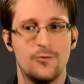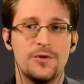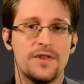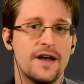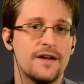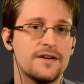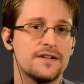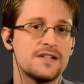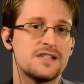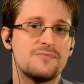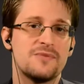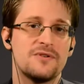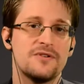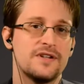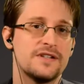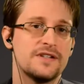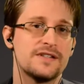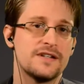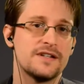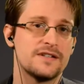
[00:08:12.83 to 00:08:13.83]
without
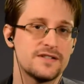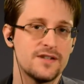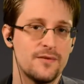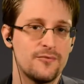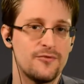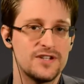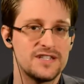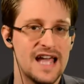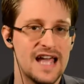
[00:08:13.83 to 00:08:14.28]
experiencing some